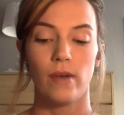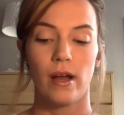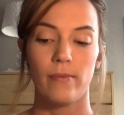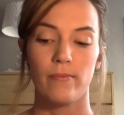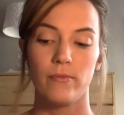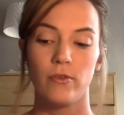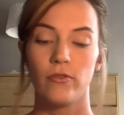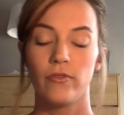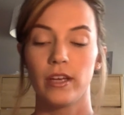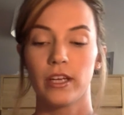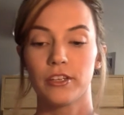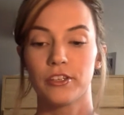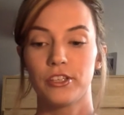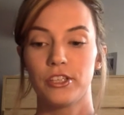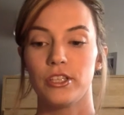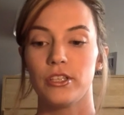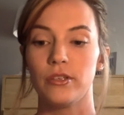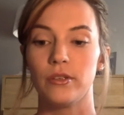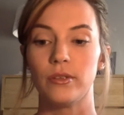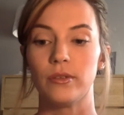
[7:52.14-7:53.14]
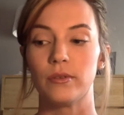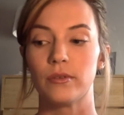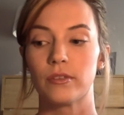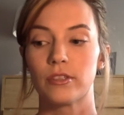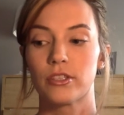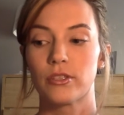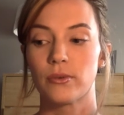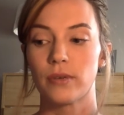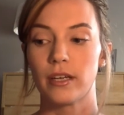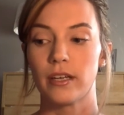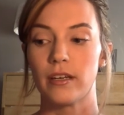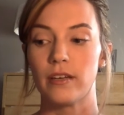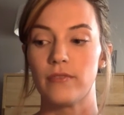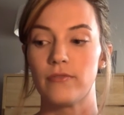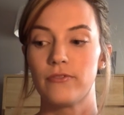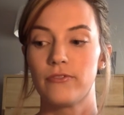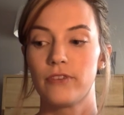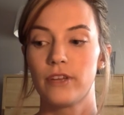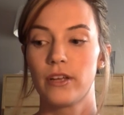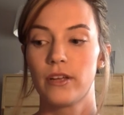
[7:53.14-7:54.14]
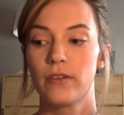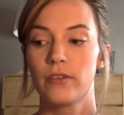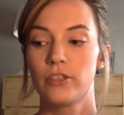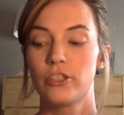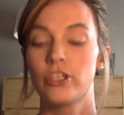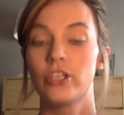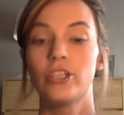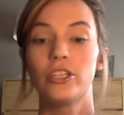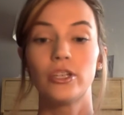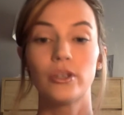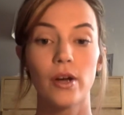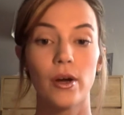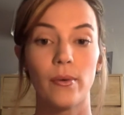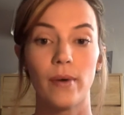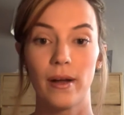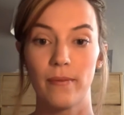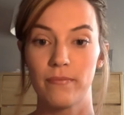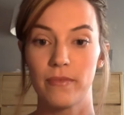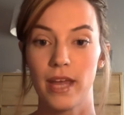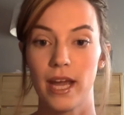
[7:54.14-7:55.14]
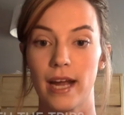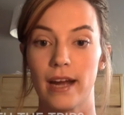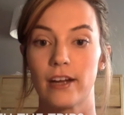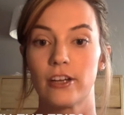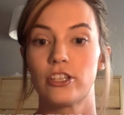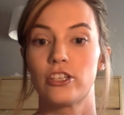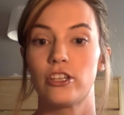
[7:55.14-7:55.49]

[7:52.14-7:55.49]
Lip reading: moving to sort of, should you go up there?